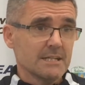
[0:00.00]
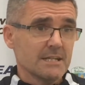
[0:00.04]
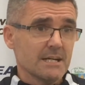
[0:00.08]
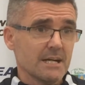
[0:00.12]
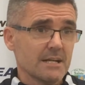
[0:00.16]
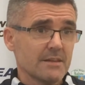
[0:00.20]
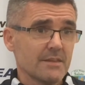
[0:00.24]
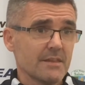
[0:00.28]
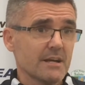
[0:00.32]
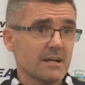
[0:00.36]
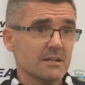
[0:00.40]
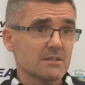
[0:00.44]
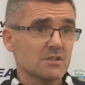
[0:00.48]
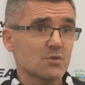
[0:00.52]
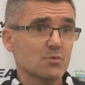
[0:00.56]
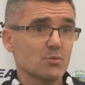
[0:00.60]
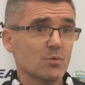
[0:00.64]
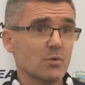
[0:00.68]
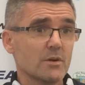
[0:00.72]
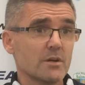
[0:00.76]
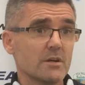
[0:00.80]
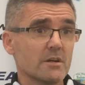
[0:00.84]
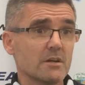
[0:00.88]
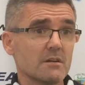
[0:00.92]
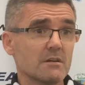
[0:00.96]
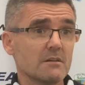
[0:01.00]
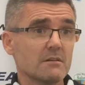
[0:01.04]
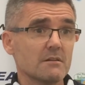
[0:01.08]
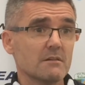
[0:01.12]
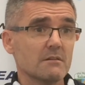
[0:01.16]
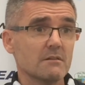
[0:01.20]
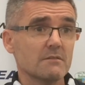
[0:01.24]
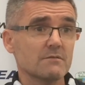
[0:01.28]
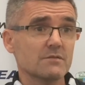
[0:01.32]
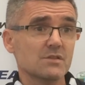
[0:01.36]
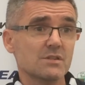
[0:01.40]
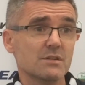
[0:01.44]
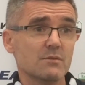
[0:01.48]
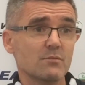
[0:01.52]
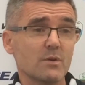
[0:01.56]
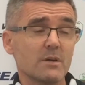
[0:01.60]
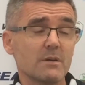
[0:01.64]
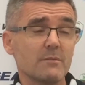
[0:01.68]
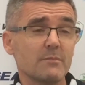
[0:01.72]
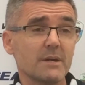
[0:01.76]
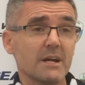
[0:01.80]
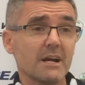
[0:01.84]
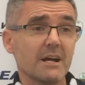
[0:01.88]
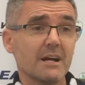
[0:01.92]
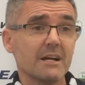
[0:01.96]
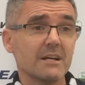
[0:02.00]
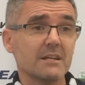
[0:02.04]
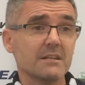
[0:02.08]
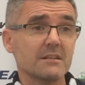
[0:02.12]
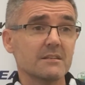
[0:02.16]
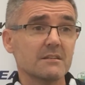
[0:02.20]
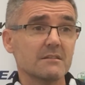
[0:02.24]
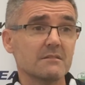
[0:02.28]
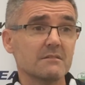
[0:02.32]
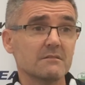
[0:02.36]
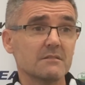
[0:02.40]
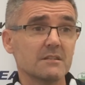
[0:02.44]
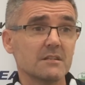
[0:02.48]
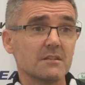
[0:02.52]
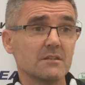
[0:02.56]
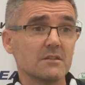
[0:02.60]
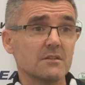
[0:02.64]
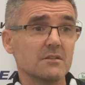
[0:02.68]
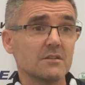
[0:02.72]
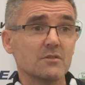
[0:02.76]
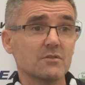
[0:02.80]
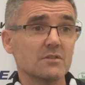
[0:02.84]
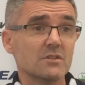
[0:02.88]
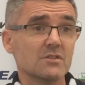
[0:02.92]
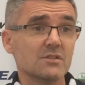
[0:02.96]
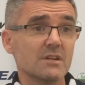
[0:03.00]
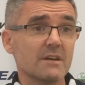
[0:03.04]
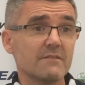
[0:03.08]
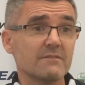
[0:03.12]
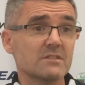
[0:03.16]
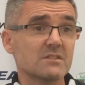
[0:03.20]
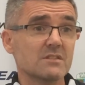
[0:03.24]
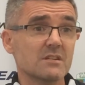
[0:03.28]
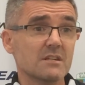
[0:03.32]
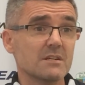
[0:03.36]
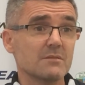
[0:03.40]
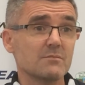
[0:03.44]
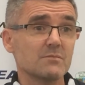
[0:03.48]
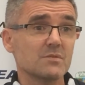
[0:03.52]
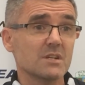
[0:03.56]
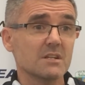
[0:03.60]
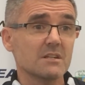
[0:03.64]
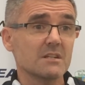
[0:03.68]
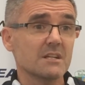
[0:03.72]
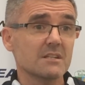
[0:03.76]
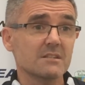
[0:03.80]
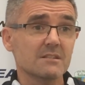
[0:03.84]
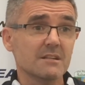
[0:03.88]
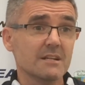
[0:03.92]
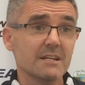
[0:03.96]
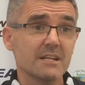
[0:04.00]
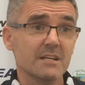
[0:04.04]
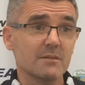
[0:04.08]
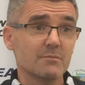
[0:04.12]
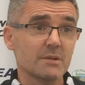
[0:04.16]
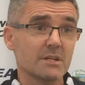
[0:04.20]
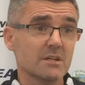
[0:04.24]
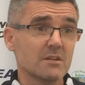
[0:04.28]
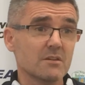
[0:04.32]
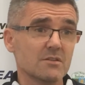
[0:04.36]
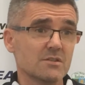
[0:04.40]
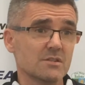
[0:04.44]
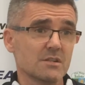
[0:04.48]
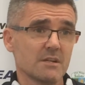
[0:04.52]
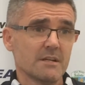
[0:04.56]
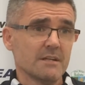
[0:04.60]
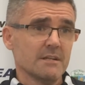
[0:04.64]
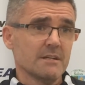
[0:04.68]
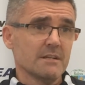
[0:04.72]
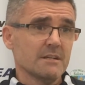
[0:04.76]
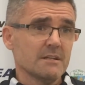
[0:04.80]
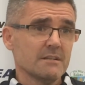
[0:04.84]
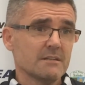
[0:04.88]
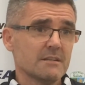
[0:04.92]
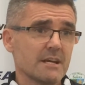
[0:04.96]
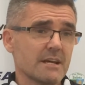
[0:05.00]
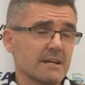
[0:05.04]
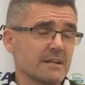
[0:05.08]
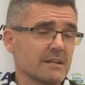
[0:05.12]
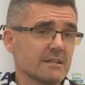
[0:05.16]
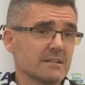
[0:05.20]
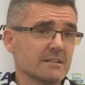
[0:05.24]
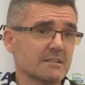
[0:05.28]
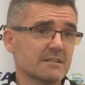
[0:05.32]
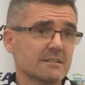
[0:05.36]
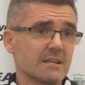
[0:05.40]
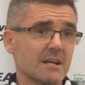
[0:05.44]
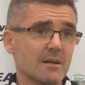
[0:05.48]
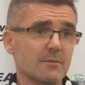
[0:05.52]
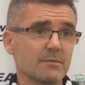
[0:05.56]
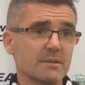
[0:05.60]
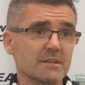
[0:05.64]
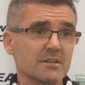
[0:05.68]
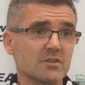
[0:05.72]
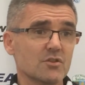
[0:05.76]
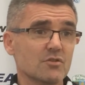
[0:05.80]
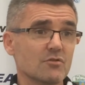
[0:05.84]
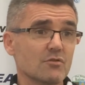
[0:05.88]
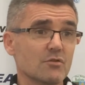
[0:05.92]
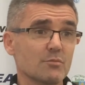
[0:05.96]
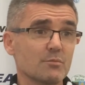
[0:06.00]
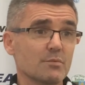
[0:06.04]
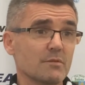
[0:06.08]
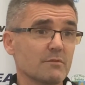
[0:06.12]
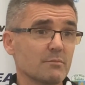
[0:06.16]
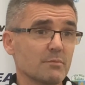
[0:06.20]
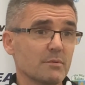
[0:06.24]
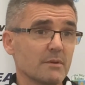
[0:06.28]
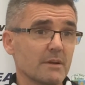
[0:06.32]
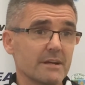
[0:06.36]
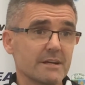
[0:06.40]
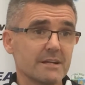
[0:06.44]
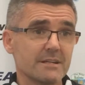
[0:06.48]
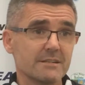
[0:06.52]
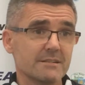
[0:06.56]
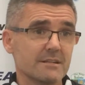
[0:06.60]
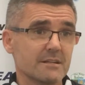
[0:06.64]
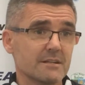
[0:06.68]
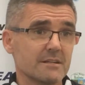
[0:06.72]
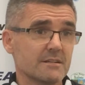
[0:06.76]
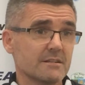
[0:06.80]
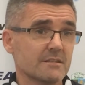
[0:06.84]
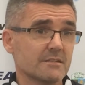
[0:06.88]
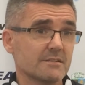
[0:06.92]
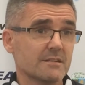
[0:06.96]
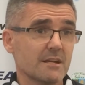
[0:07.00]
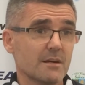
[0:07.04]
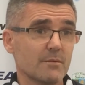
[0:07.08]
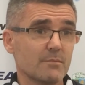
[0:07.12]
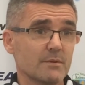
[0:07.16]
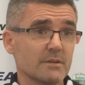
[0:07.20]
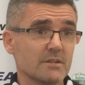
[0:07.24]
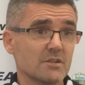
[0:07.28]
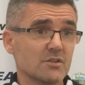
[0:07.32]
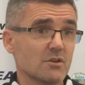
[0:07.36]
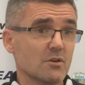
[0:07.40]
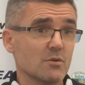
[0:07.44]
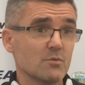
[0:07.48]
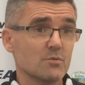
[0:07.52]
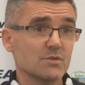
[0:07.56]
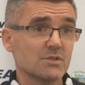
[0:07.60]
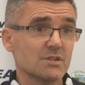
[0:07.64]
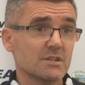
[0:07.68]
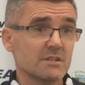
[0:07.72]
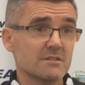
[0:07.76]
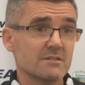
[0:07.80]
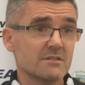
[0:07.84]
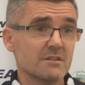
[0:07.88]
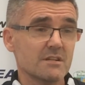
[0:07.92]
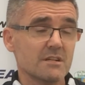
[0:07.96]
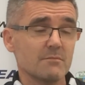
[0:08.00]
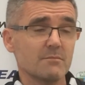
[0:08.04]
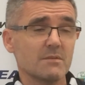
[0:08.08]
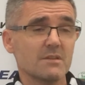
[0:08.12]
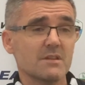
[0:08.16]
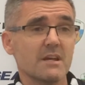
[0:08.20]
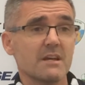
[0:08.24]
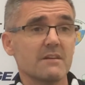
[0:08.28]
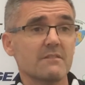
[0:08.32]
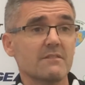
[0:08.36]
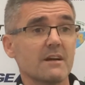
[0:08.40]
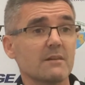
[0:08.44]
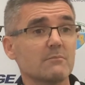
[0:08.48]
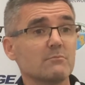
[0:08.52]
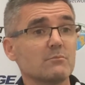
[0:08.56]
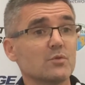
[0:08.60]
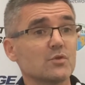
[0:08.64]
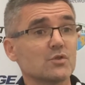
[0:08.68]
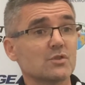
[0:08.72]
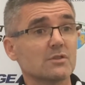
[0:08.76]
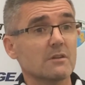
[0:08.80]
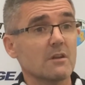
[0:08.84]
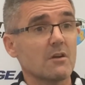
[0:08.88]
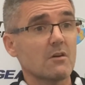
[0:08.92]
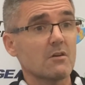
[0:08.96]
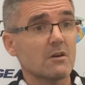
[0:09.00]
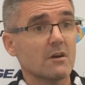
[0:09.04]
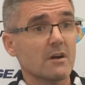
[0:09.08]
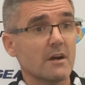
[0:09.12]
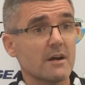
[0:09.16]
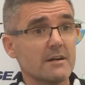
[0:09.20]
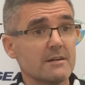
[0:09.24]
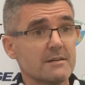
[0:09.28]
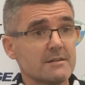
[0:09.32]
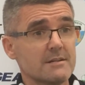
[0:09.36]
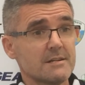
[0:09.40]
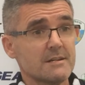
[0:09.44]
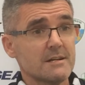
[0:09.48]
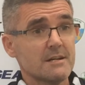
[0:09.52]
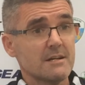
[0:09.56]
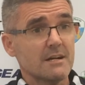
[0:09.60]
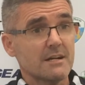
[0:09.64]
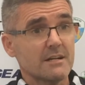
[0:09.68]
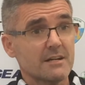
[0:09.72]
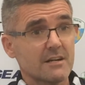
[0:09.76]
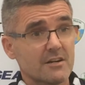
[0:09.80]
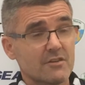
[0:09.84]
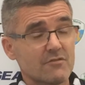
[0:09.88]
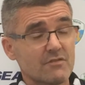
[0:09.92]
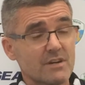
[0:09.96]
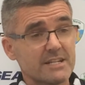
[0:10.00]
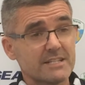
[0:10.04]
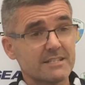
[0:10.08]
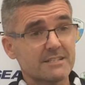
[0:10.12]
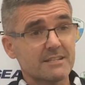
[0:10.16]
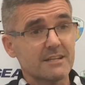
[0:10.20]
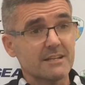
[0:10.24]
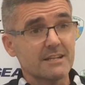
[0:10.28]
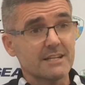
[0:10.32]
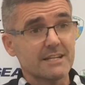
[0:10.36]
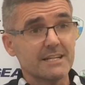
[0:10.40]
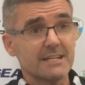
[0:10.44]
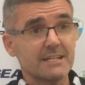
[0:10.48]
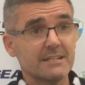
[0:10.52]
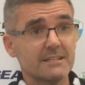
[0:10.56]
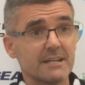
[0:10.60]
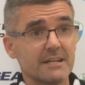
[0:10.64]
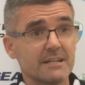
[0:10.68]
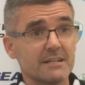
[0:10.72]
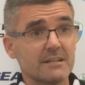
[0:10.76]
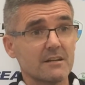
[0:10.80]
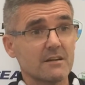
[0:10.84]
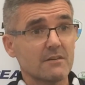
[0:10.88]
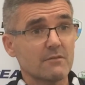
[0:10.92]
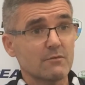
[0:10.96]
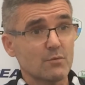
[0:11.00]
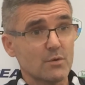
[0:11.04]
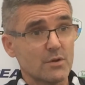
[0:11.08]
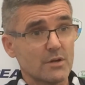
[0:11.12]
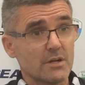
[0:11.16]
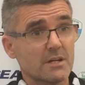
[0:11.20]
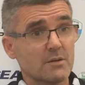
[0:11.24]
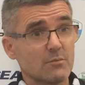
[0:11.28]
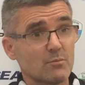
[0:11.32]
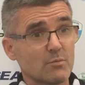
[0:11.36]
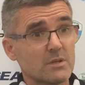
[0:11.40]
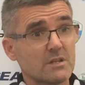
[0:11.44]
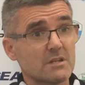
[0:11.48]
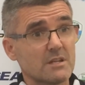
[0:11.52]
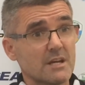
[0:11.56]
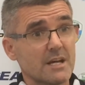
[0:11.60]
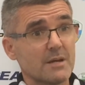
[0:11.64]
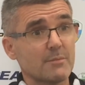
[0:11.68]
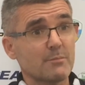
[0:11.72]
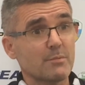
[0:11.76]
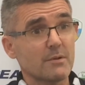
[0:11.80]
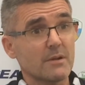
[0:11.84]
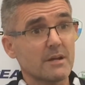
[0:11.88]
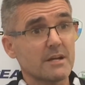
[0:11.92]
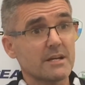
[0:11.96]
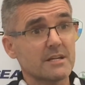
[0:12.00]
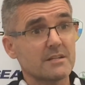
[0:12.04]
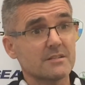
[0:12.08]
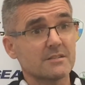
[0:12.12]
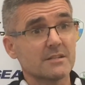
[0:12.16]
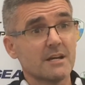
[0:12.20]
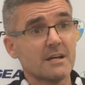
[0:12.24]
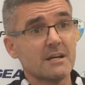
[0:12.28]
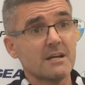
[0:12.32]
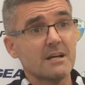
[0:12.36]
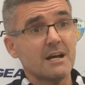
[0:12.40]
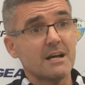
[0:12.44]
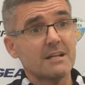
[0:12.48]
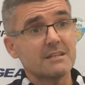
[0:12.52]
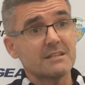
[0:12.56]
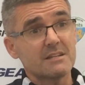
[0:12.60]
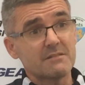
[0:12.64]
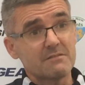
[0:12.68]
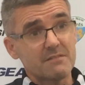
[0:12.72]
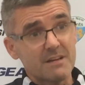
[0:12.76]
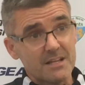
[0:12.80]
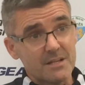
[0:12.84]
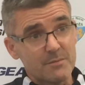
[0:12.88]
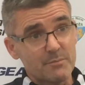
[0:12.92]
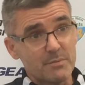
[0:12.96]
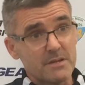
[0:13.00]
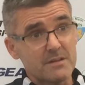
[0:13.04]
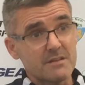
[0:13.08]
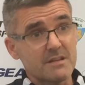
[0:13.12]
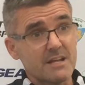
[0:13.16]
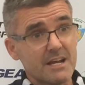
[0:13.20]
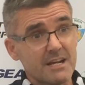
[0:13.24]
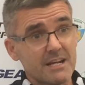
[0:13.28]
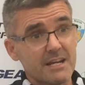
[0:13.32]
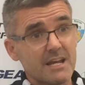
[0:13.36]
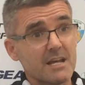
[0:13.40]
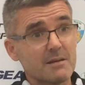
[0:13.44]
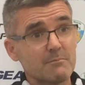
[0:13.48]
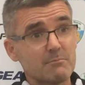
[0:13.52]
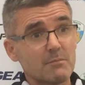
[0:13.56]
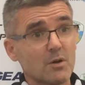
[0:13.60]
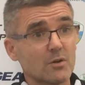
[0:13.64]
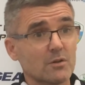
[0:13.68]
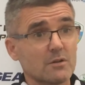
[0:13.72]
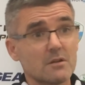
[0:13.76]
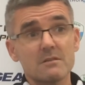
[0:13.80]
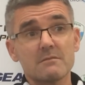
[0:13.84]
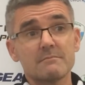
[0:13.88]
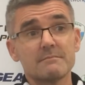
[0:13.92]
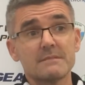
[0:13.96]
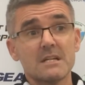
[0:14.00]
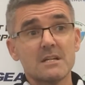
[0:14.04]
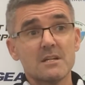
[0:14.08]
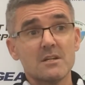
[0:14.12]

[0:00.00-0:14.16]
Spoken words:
And that's where, obviously, we're behind the other seven teams in this league, because they're an established group of players, they're an established coaching team, and they've had much longer and a greater lead in of working with their players and developing their game model.